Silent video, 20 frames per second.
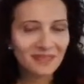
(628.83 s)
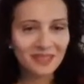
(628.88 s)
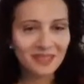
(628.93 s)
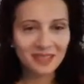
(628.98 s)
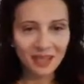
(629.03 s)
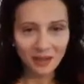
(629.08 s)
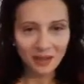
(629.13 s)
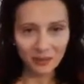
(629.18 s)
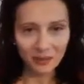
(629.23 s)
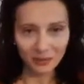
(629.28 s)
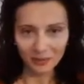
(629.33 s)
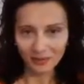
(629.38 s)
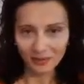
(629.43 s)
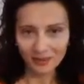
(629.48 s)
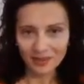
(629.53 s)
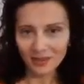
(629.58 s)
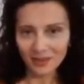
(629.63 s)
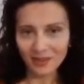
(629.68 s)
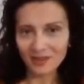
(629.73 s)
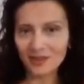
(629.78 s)
So,
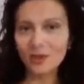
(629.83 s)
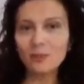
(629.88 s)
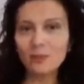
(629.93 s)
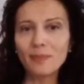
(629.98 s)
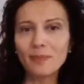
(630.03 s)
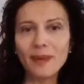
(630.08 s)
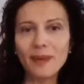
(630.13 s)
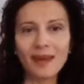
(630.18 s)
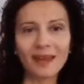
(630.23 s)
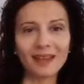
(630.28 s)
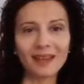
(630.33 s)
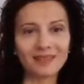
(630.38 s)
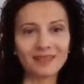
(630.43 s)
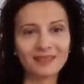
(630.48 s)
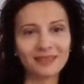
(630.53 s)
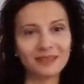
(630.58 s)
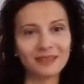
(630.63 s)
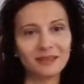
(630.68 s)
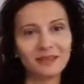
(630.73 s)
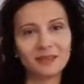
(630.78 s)
it's not so bad
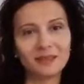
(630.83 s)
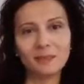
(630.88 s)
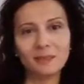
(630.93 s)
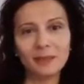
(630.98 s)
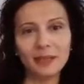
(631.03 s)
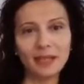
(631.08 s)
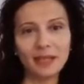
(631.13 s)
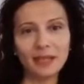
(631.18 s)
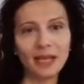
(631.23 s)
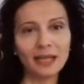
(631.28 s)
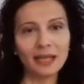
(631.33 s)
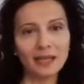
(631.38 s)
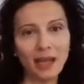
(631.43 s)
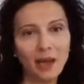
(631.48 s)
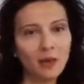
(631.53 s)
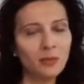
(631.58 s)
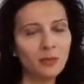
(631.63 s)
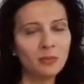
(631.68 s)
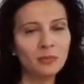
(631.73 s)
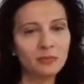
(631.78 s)
to, to be at
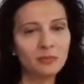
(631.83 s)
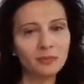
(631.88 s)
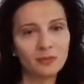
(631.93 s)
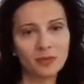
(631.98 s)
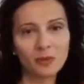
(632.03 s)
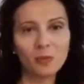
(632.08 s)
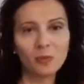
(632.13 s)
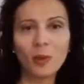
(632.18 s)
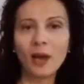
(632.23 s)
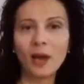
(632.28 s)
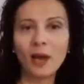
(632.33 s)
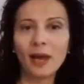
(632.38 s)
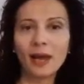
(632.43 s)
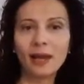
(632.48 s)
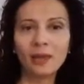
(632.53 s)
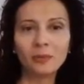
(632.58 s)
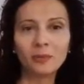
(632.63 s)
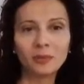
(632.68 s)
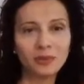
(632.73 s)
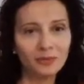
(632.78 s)
home for a
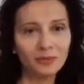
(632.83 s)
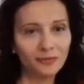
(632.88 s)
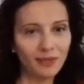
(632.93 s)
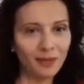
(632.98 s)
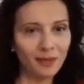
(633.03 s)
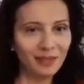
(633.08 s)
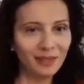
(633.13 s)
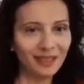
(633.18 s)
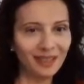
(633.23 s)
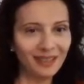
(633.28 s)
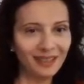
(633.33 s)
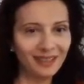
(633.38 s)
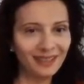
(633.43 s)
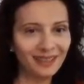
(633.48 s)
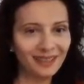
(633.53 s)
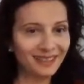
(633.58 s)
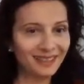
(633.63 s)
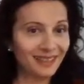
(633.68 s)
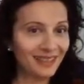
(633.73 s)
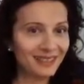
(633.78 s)
while with your family,
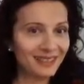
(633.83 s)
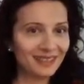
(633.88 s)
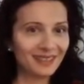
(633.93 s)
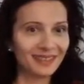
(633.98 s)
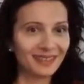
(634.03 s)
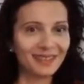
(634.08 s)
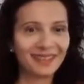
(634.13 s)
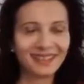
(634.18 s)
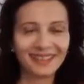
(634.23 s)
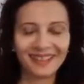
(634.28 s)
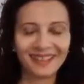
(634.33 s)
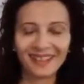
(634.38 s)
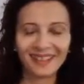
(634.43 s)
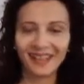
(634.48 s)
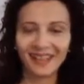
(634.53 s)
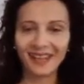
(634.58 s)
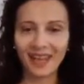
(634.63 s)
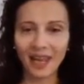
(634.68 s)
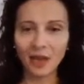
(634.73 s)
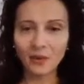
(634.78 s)
isn't it?
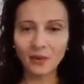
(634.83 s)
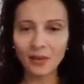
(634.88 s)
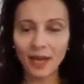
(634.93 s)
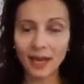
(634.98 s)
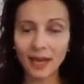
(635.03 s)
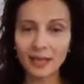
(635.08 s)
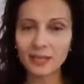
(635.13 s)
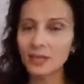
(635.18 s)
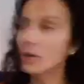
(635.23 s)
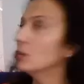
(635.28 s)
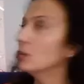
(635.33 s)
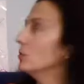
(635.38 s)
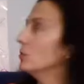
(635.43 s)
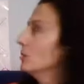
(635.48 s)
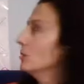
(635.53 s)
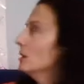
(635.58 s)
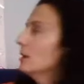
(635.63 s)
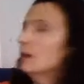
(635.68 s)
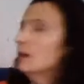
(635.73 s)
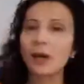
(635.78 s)
Okay,
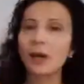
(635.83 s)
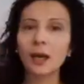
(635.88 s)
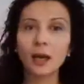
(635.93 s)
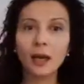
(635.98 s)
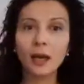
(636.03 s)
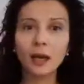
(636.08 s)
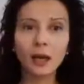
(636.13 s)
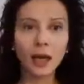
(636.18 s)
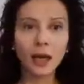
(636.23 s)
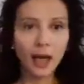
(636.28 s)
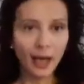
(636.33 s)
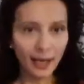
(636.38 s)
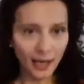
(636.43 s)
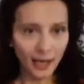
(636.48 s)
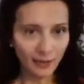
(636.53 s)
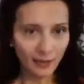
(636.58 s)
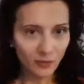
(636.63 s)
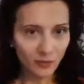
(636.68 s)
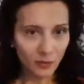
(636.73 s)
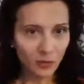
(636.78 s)
so uh, I
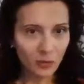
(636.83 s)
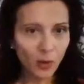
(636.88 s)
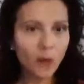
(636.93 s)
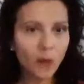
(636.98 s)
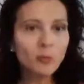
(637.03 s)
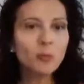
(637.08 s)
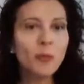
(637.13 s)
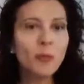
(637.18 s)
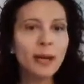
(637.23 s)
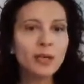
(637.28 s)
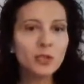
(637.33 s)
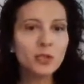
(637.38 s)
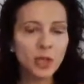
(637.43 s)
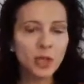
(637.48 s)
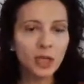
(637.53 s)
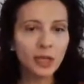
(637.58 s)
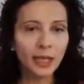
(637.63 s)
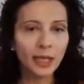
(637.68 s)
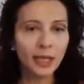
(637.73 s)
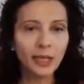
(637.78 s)
have to go on my
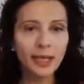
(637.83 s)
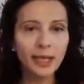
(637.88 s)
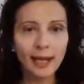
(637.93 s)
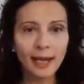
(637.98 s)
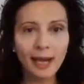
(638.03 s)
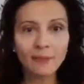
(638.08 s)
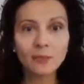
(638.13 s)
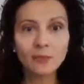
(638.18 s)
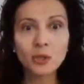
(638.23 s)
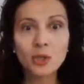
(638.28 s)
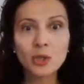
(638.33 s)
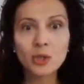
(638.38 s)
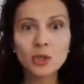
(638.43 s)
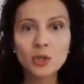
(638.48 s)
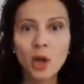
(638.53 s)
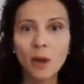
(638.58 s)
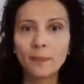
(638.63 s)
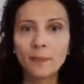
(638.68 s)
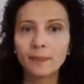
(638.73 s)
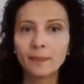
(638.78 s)
journey. I have to
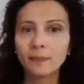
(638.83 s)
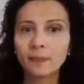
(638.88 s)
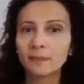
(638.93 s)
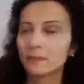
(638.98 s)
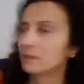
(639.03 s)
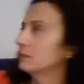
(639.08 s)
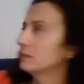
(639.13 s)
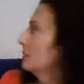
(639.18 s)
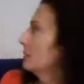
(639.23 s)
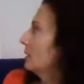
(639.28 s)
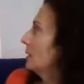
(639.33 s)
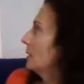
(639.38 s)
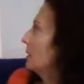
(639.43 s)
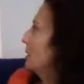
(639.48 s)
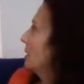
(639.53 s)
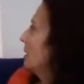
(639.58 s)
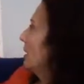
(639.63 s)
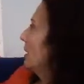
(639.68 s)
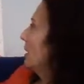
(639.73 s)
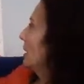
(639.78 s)
stop
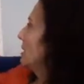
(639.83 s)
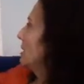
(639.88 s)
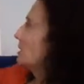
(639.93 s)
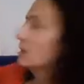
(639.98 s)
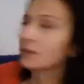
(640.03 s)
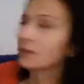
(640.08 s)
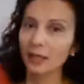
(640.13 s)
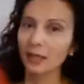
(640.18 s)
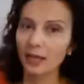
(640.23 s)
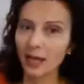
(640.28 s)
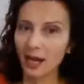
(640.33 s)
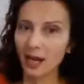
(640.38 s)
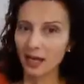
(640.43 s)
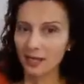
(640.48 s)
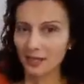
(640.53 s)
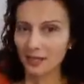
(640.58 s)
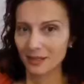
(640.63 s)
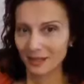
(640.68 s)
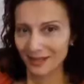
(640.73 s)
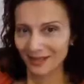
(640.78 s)
uh, in another
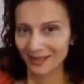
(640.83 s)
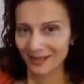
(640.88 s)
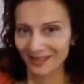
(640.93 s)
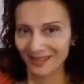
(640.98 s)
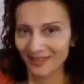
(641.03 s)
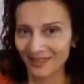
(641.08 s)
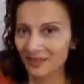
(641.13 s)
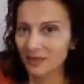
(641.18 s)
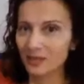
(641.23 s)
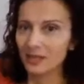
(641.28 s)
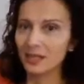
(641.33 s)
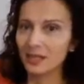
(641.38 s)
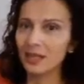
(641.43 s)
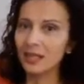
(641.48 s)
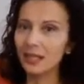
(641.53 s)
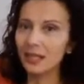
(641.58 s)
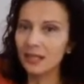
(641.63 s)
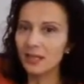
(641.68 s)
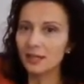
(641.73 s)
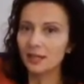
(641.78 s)
class. You
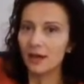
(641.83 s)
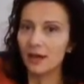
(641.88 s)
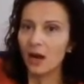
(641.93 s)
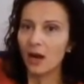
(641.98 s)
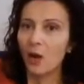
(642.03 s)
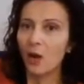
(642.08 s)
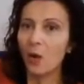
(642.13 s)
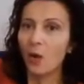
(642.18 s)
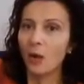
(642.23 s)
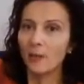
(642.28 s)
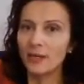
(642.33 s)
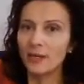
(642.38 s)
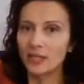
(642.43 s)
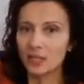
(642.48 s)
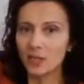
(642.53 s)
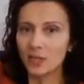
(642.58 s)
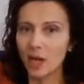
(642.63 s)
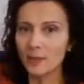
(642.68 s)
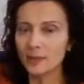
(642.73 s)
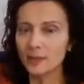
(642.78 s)
see here there are always
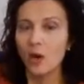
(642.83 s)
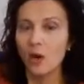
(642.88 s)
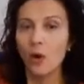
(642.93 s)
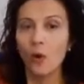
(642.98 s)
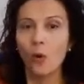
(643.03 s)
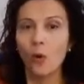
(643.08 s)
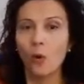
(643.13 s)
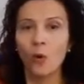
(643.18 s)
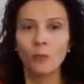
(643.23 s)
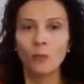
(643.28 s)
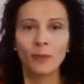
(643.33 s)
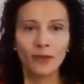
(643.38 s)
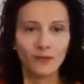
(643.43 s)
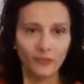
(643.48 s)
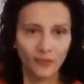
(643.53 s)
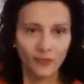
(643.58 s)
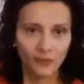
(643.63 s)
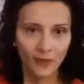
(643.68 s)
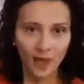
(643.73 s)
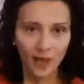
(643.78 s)
stops on my
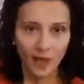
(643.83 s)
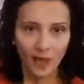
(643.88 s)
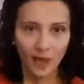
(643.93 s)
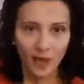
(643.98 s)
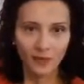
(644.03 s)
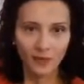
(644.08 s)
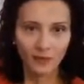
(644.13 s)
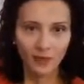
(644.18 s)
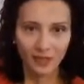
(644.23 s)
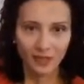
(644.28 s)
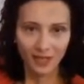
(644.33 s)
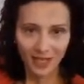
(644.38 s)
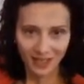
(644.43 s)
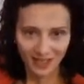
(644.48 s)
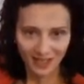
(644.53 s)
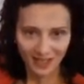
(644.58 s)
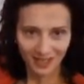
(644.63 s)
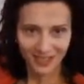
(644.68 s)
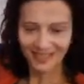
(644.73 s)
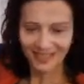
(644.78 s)
five
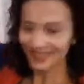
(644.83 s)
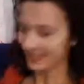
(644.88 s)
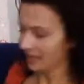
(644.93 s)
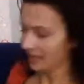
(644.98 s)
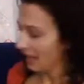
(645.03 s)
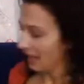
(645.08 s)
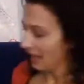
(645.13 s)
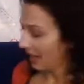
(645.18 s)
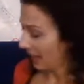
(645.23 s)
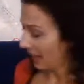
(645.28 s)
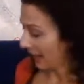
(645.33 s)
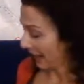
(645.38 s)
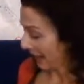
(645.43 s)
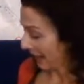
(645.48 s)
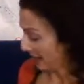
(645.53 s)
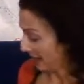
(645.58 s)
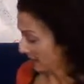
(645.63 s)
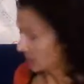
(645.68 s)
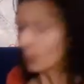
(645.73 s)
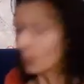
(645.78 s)
classes
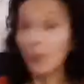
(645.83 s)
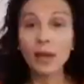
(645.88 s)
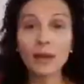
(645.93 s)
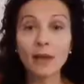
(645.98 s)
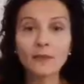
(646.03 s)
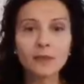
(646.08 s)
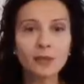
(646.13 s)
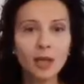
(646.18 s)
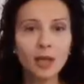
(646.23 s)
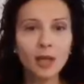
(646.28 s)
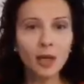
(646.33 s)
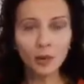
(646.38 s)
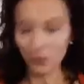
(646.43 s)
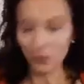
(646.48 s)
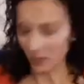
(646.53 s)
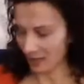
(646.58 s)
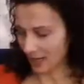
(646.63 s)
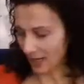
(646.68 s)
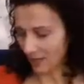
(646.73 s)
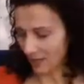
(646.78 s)
and so I have to
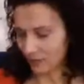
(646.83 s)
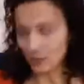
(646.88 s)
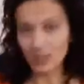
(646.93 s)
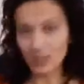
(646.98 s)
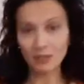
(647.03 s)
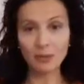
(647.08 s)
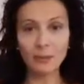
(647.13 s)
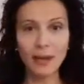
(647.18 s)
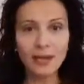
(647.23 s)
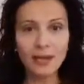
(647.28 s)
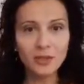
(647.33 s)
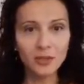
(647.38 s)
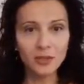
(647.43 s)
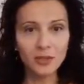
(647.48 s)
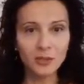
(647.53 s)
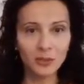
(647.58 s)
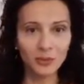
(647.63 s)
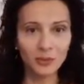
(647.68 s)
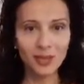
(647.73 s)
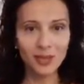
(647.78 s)
go. I have to say bye-bye
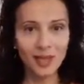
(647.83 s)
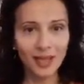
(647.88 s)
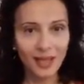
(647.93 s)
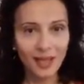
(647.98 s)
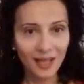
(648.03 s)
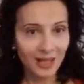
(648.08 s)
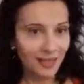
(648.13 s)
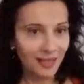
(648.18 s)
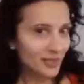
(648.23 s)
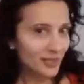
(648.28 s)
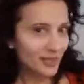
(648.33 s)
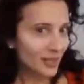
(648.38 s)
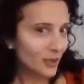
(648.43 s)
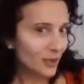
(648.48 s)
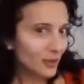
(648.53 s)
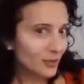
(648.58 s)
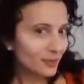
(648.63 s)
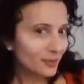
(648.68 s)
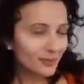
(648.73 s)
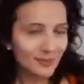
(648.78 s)
to you.
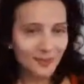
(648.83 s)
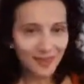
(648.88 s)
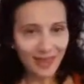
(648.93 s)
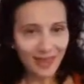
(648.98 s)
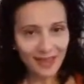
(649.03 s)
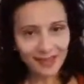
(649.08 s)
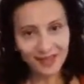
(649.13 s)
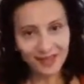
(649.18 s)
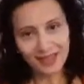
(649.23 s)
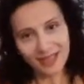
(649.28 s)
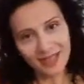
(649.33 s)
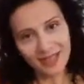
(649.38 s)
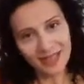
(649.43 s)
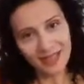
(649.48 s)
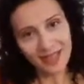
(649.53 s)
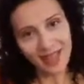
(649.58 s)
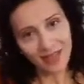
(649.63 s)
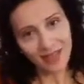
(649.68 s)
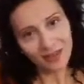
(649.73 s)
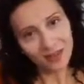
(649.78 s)
So this is
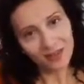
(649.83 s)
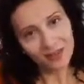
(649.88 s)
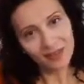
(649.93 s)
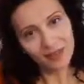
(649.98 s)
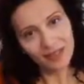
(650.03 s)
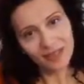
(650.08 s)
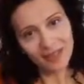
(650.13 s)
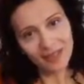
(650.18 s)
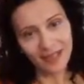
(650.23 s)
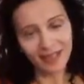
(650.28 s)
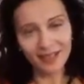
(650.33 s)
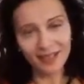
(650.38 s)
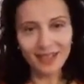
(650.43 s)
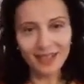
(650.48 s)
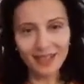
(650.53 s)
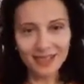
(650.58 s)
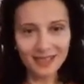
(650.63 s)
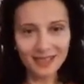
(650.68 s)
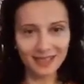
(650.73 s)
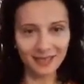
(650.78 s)
the end of the second
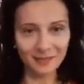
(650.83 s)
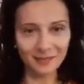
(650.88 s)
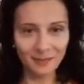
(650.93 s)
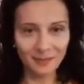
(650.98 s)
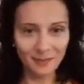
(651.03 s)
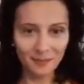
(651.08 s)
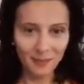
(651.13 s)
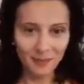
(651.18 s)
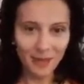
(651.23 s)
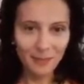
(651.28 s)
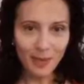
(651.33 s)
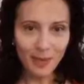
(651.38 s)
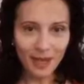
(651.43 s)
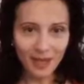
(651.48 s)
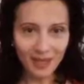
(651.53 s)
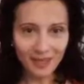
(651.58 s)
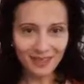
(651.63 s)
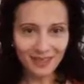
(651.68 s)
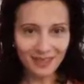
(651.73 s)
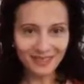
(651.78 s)
lesson.
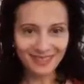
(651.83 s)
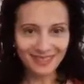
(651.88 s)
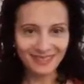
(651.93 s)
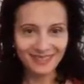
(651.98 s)
Bye-bye.